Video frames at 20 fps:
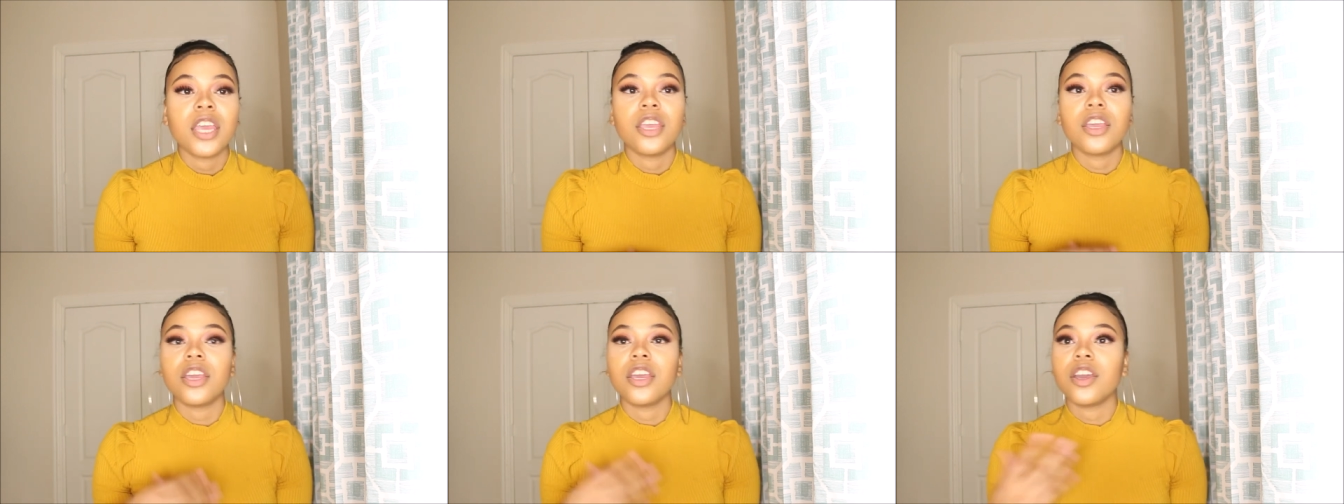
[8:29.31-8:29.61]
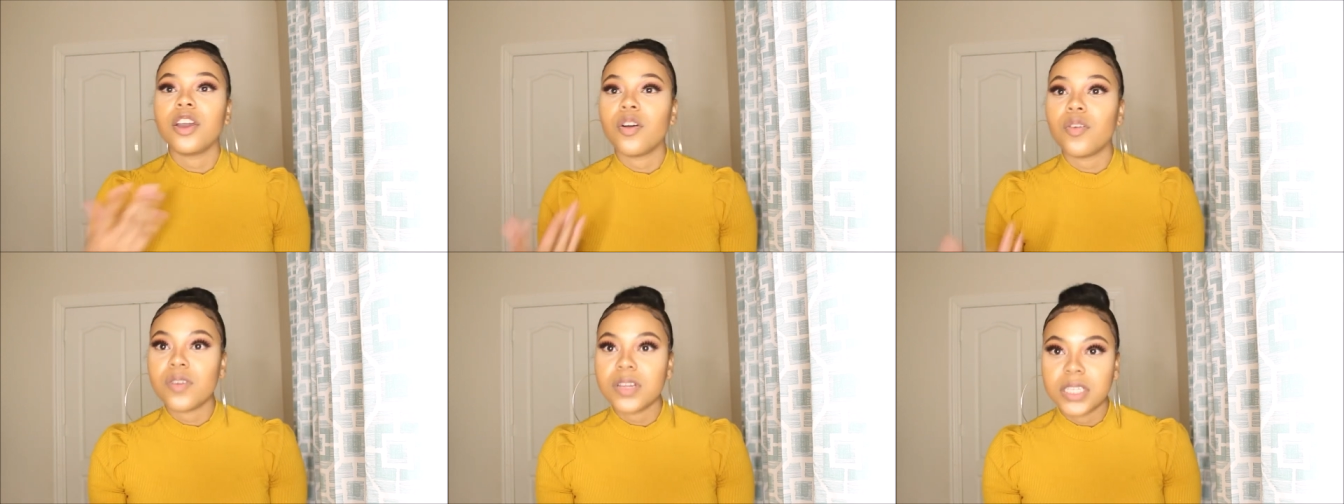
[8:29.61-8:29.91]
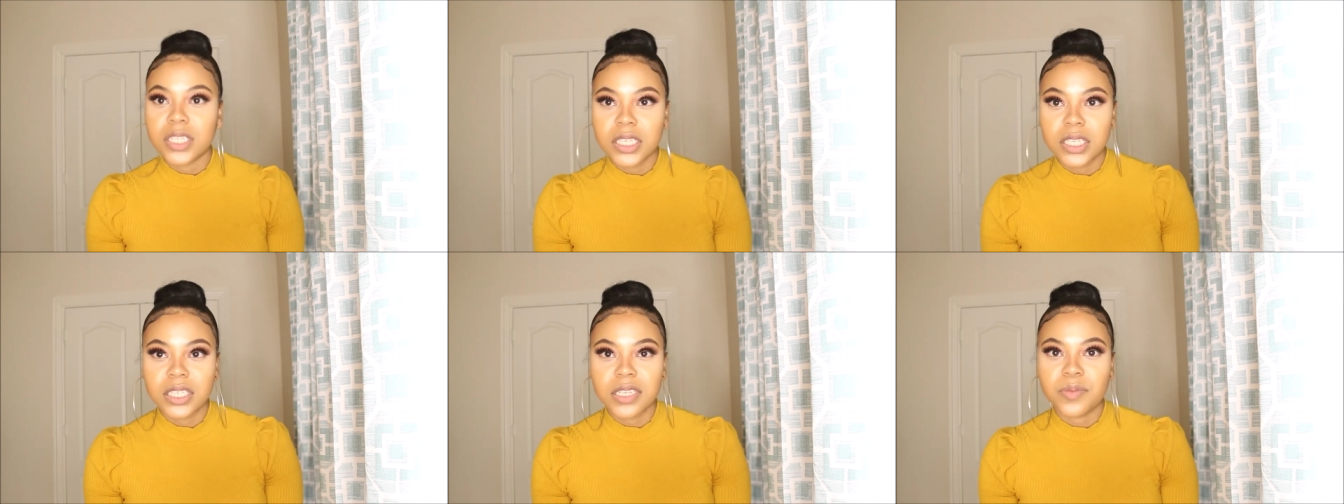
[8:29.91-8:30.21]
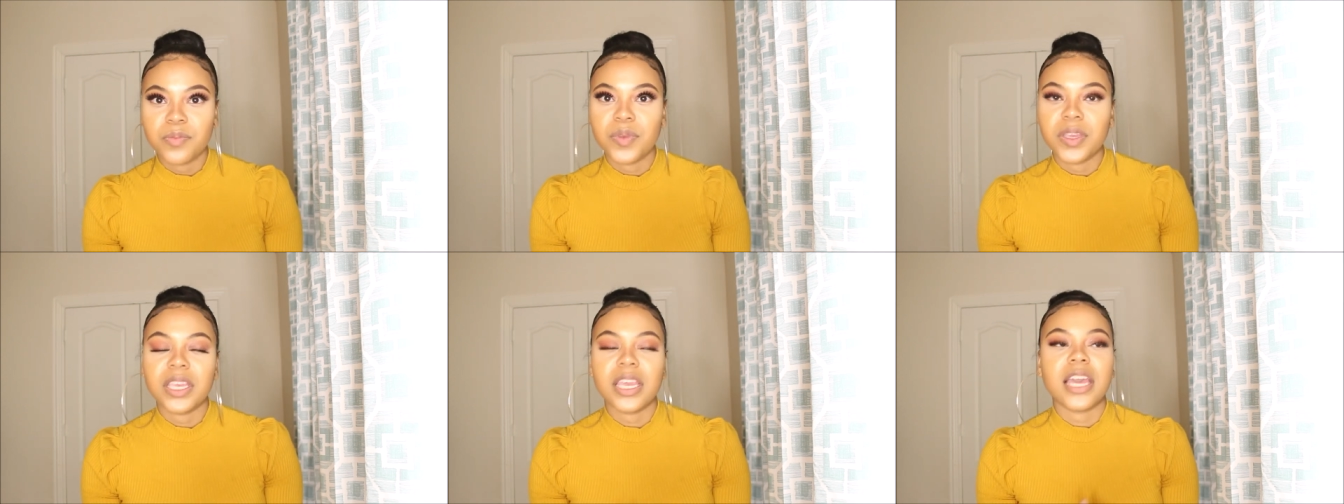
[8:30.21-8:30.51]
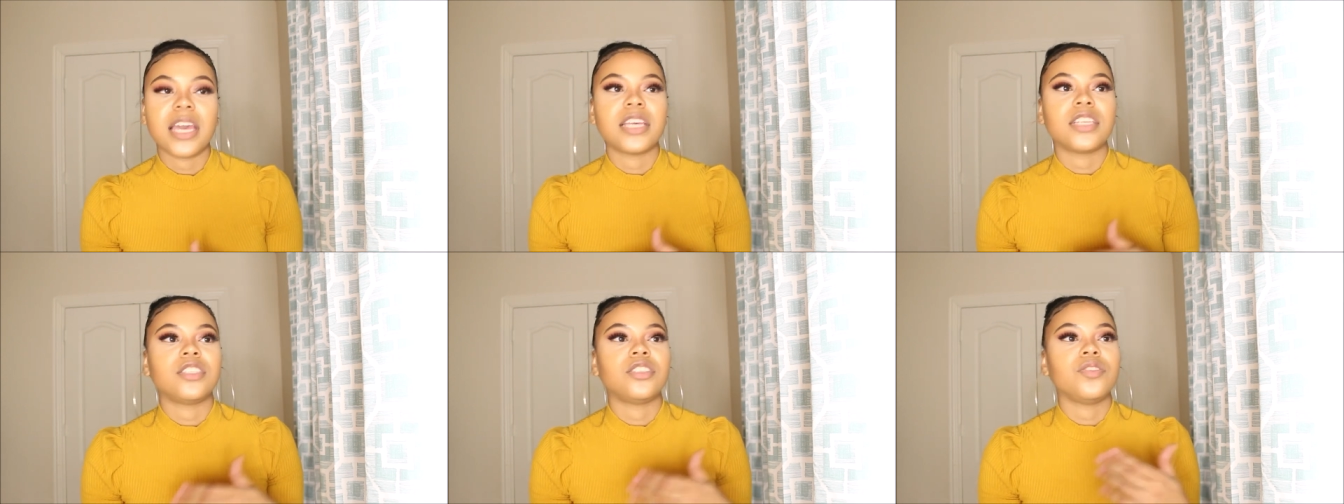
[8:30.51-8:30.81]
You can go into
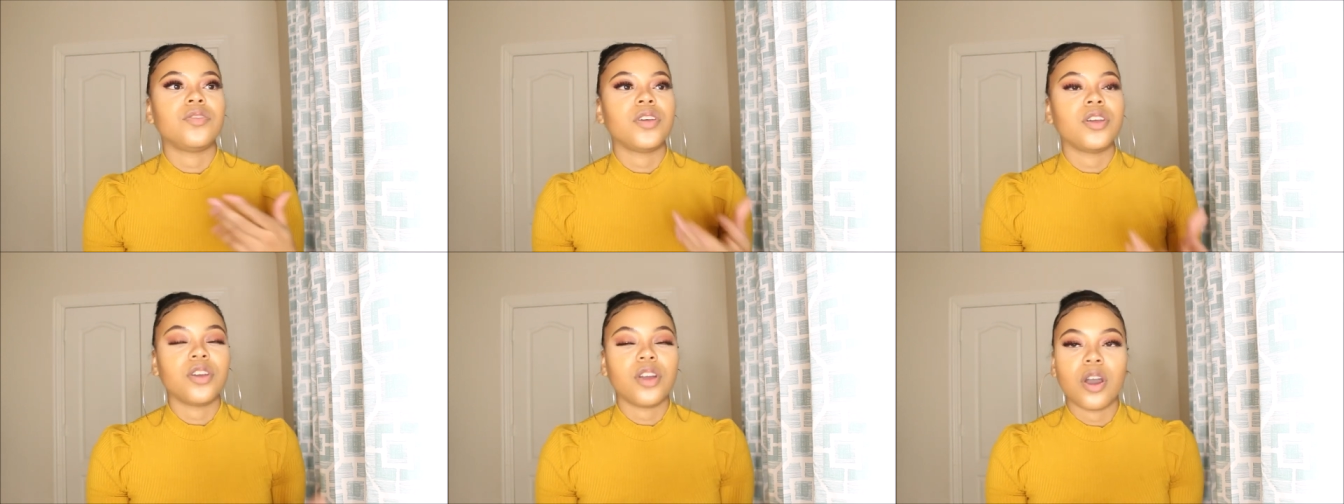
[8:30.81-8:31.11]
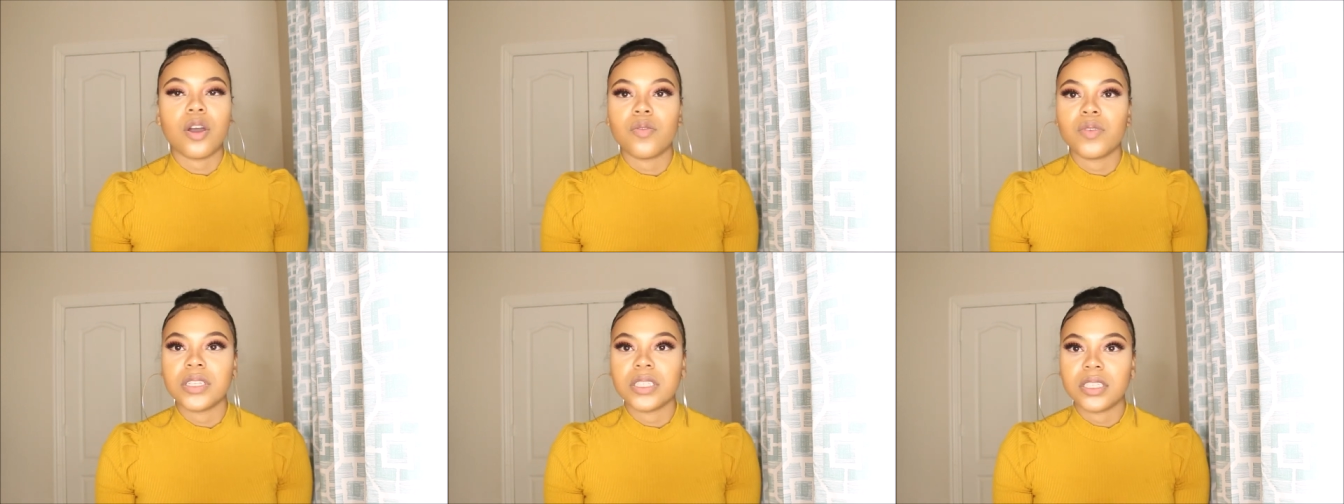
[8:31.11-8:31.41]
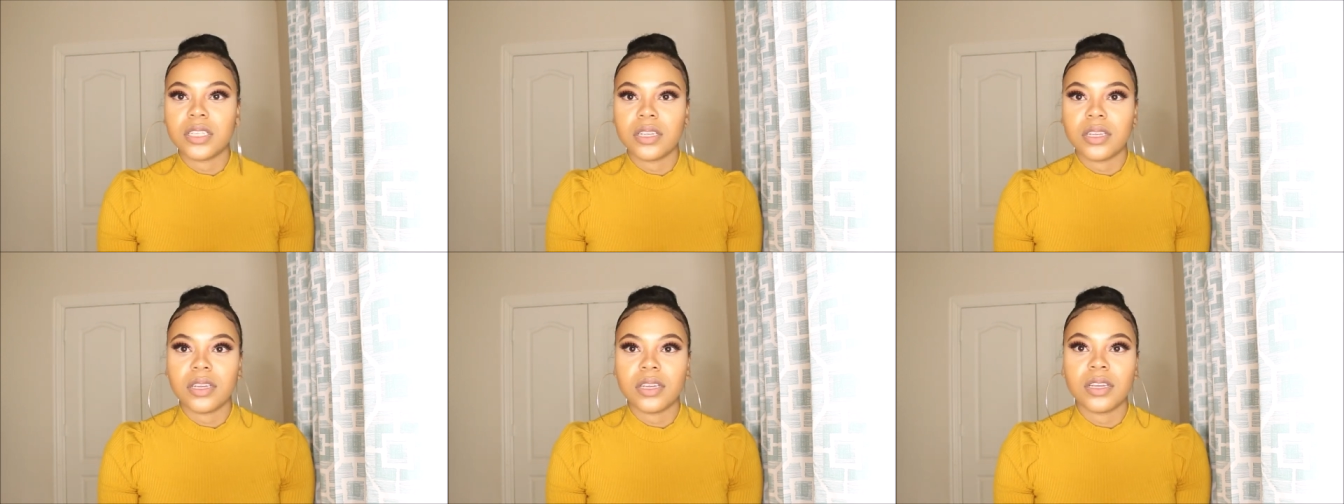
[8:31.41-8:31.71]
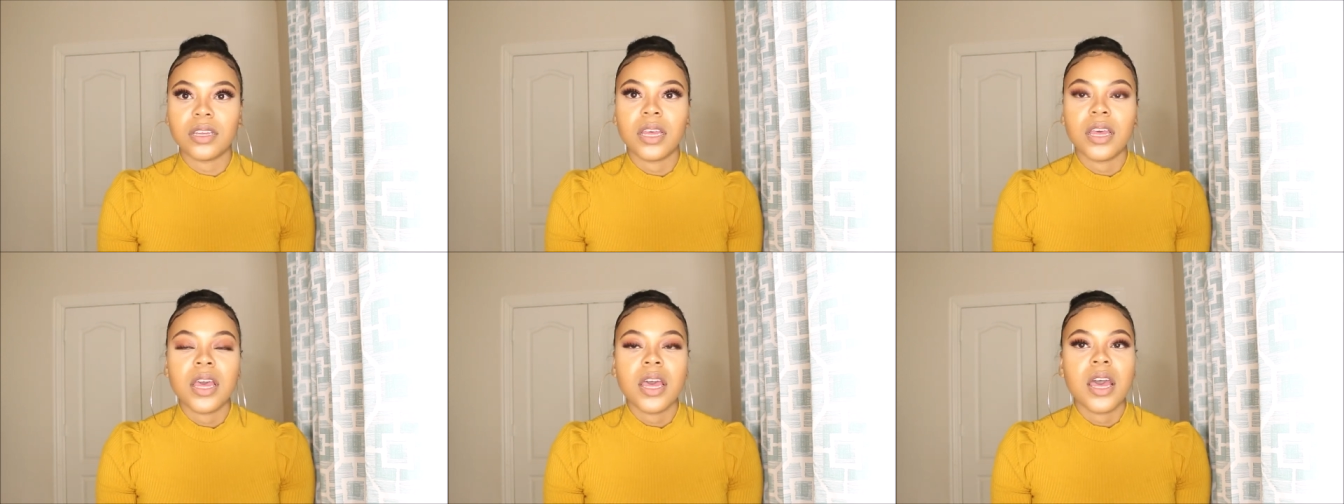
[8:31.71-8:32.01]
CPS. You can go into